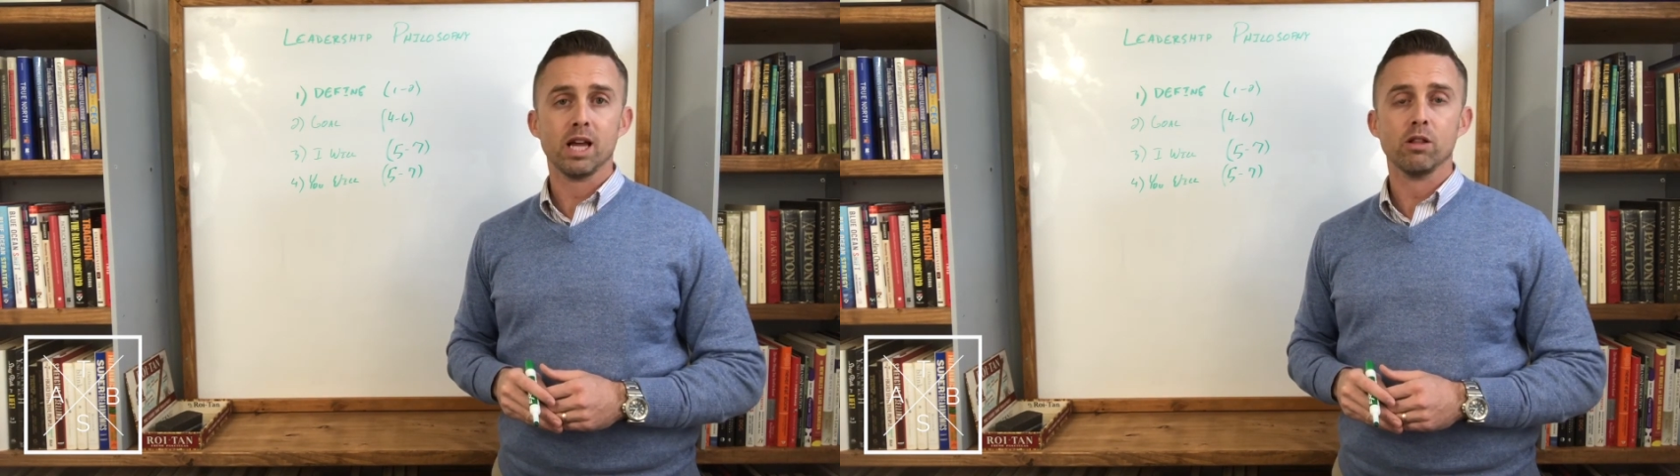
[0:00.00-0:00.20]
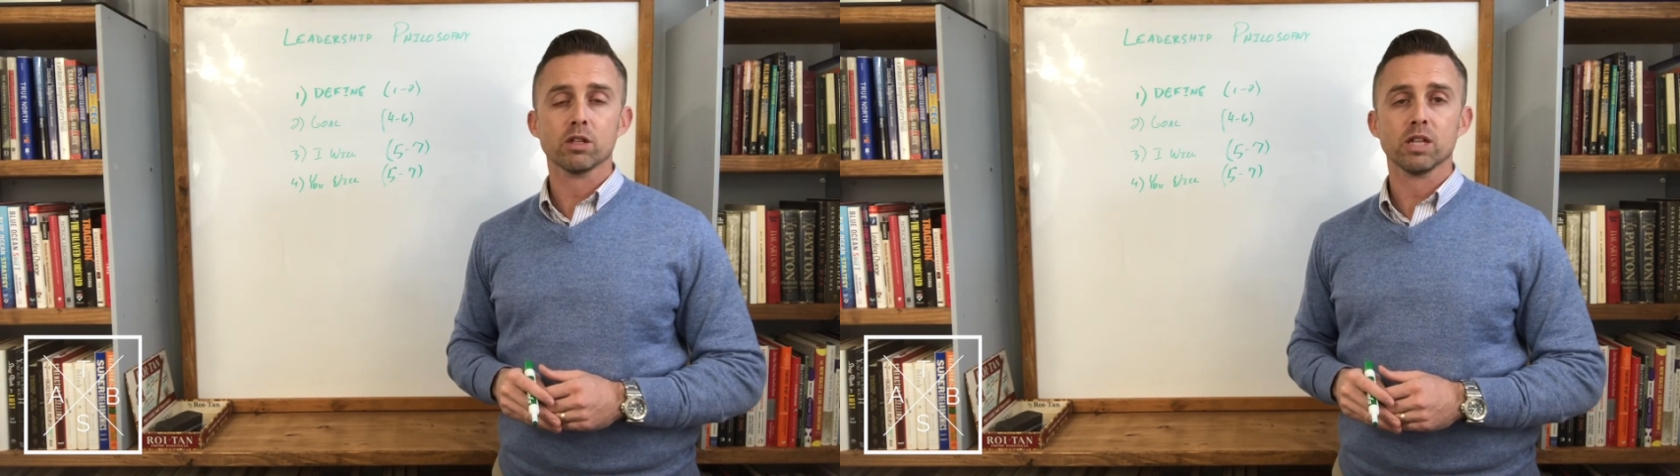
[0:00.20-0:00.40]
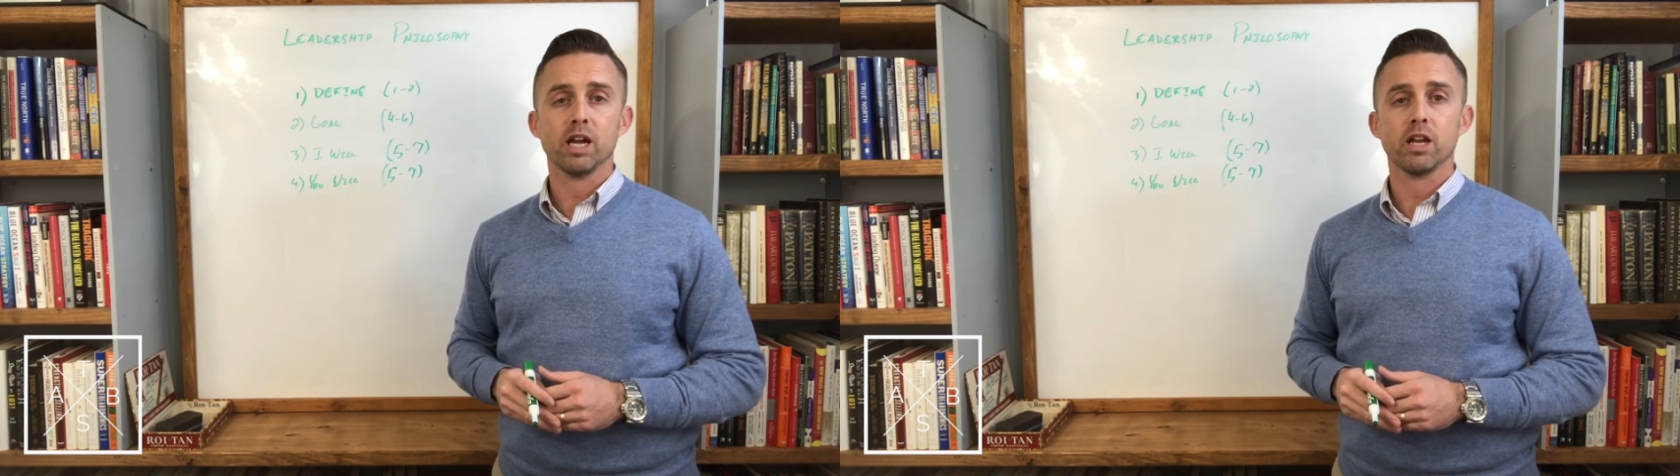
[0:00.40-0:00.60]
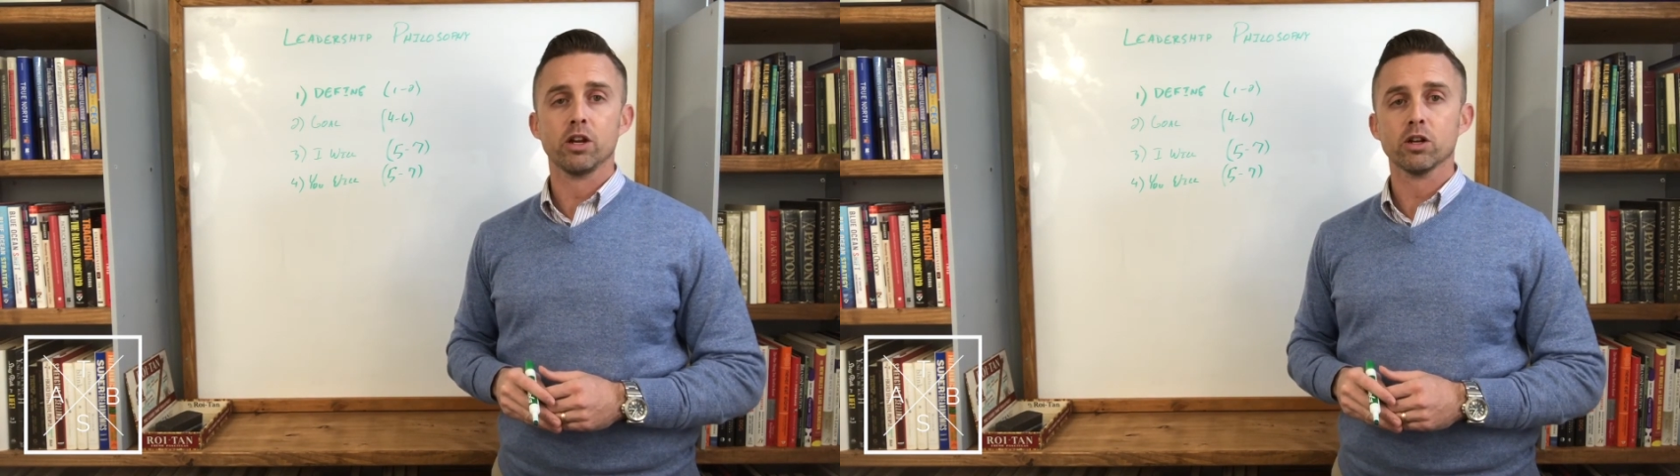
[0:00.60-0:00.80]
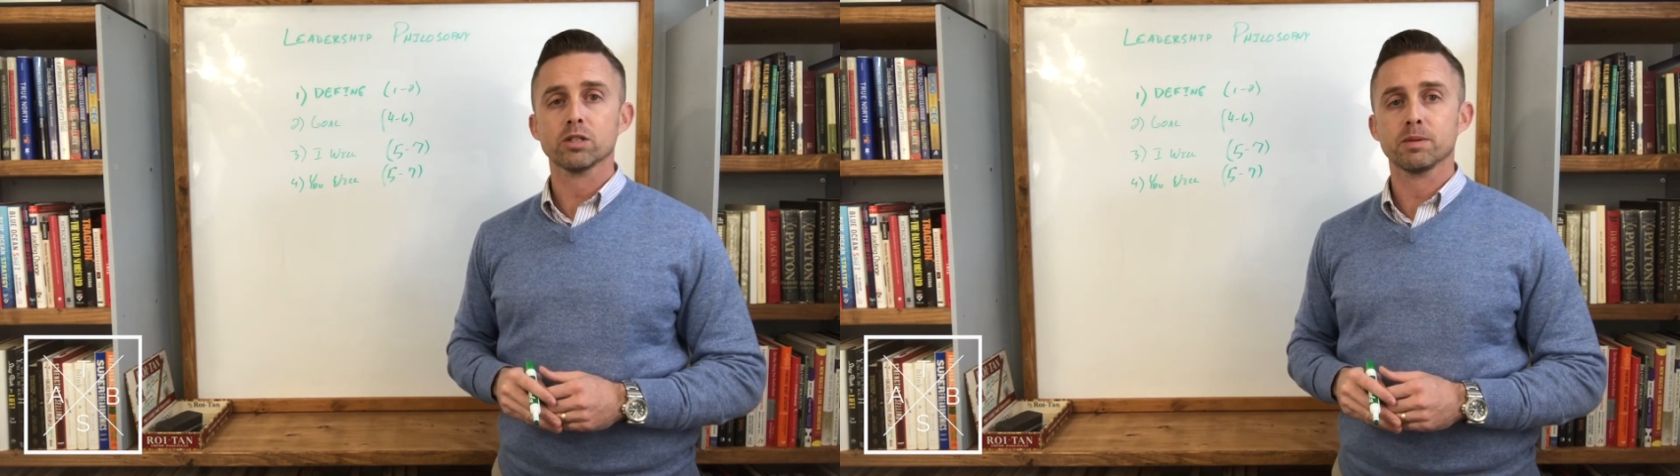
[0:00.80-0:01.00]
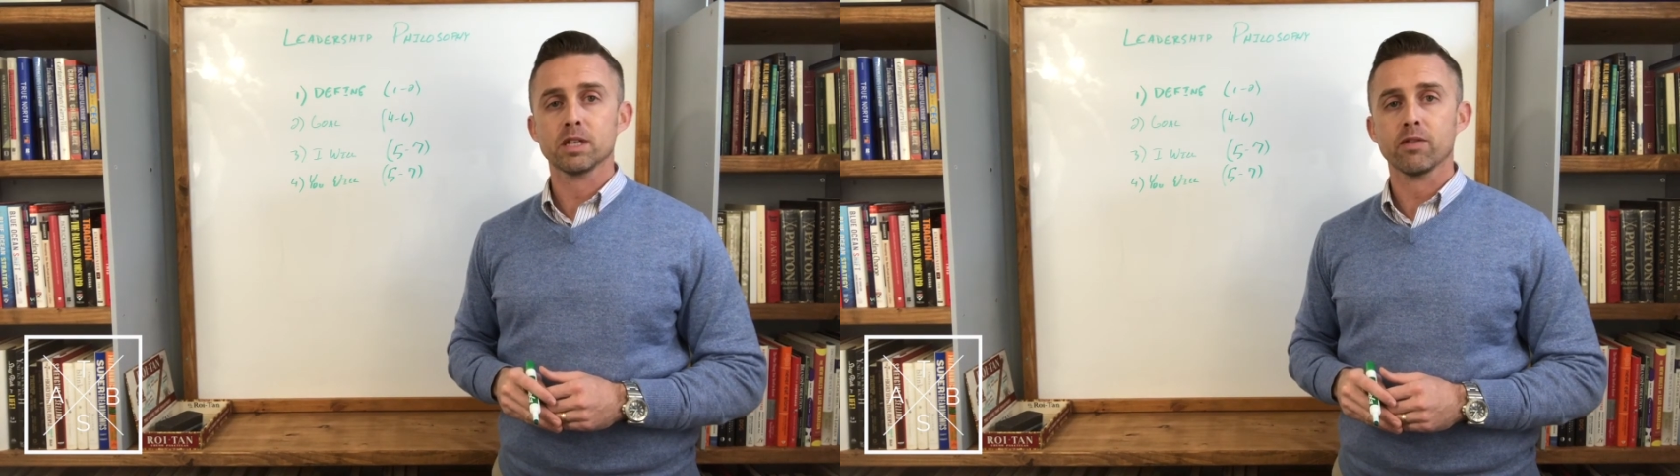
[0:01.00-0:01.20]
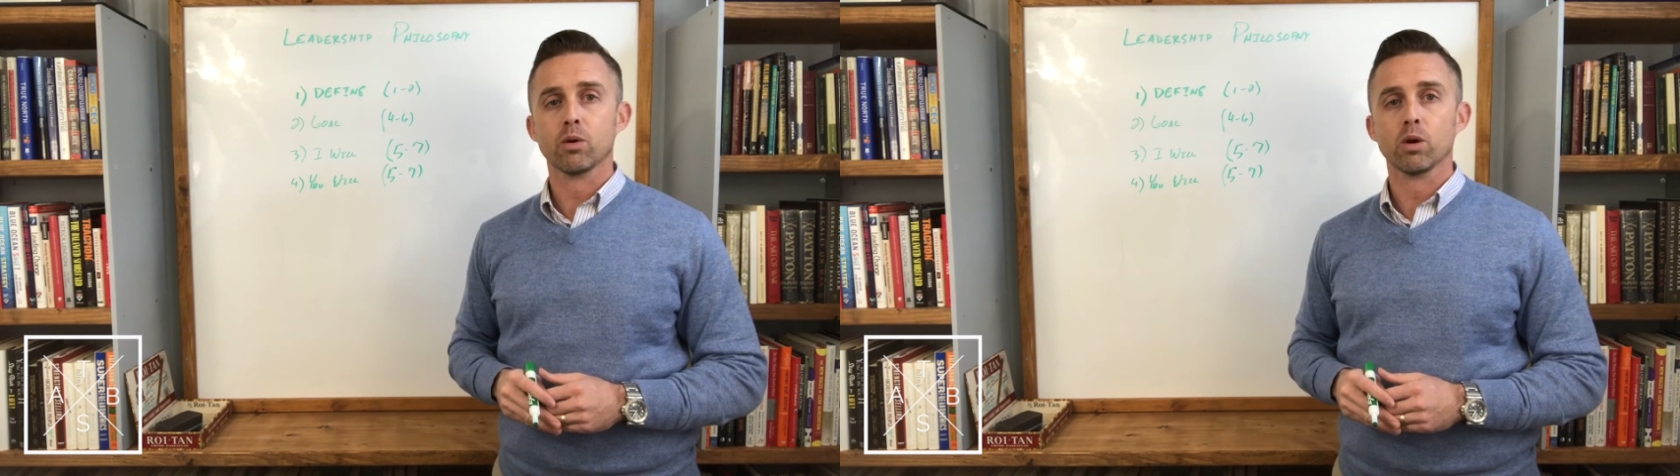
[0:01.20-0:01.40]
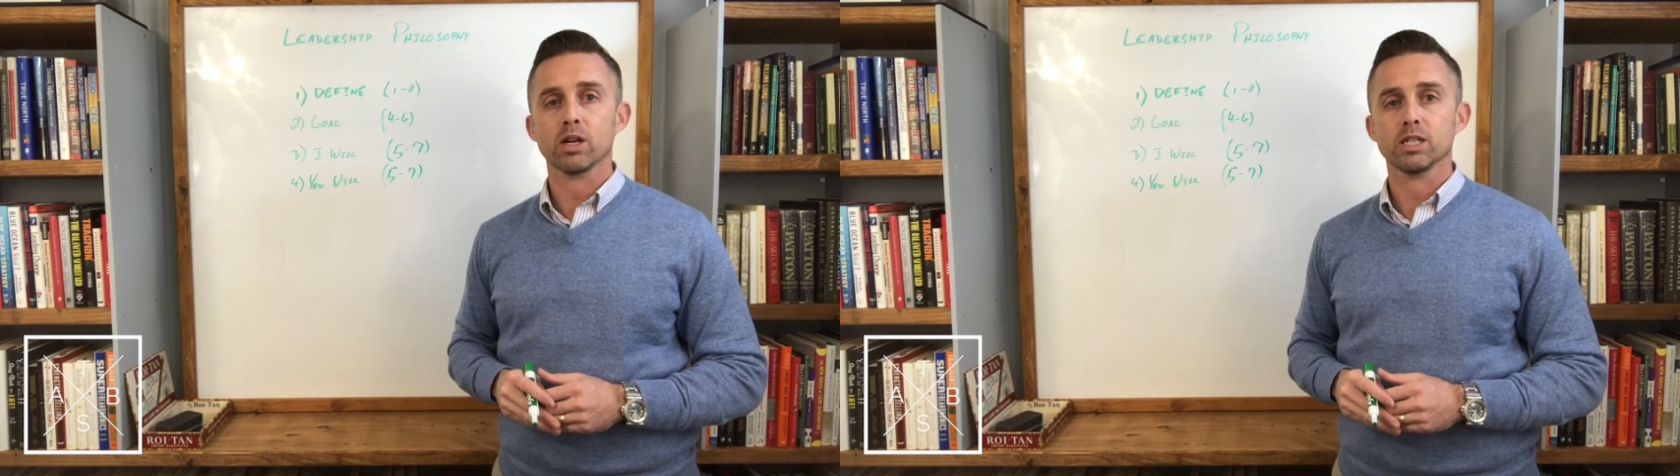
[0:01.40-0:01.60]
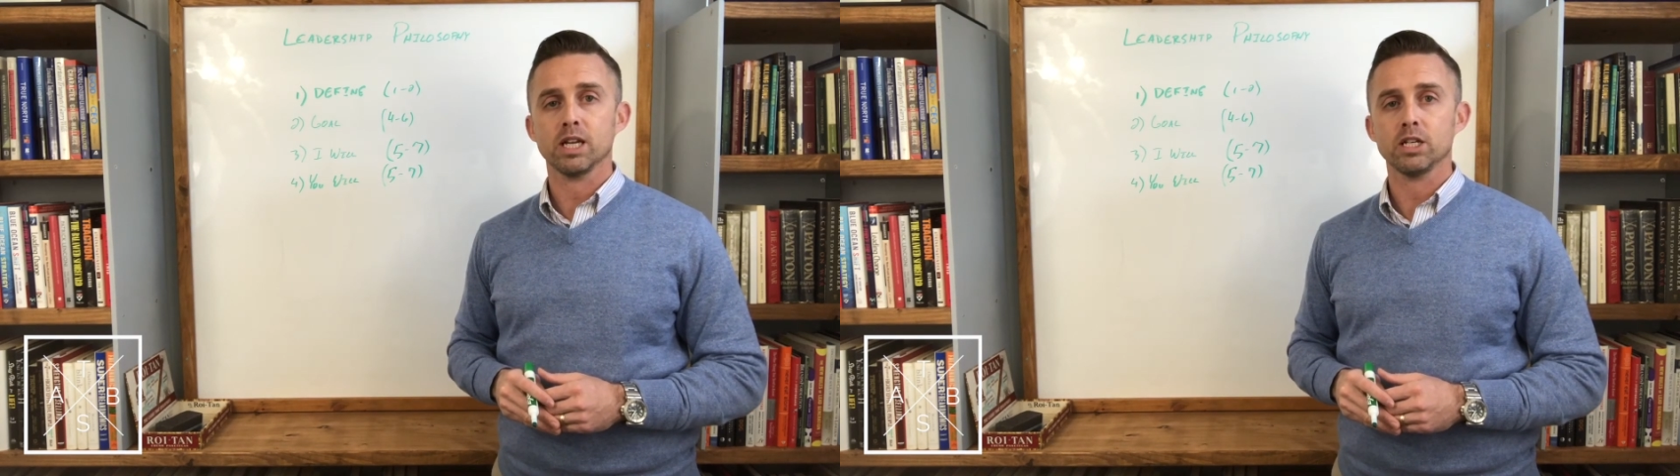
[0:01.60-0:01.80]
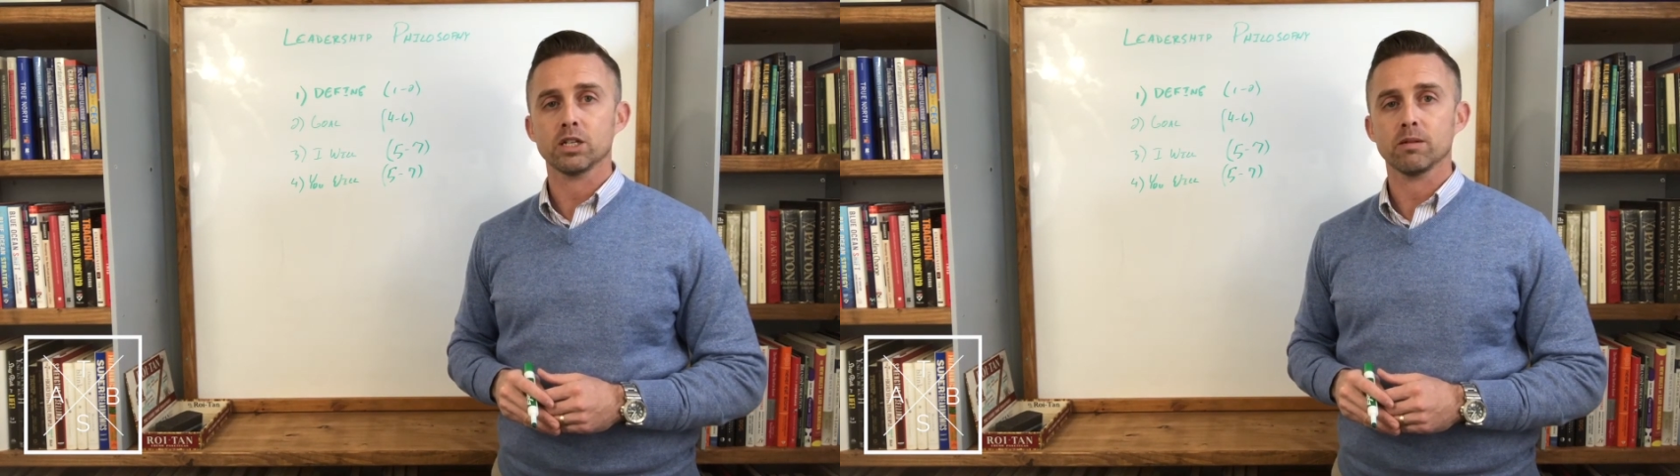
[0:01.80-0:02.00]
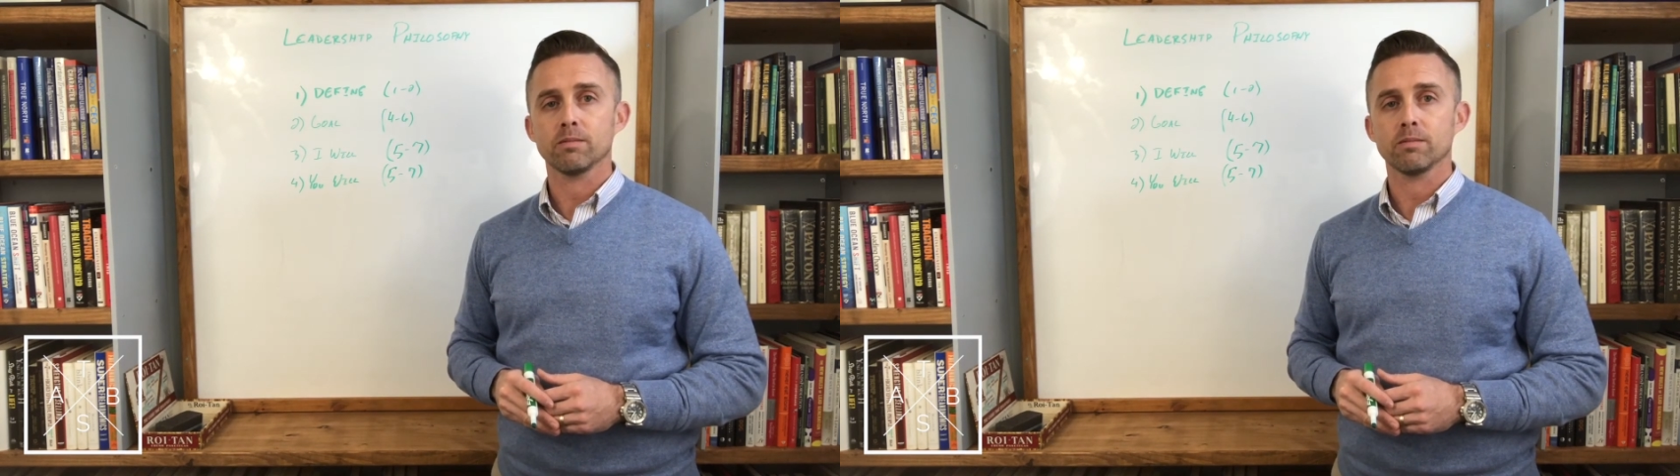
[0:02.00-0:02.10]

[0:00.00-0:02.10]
looks like in your specific organization.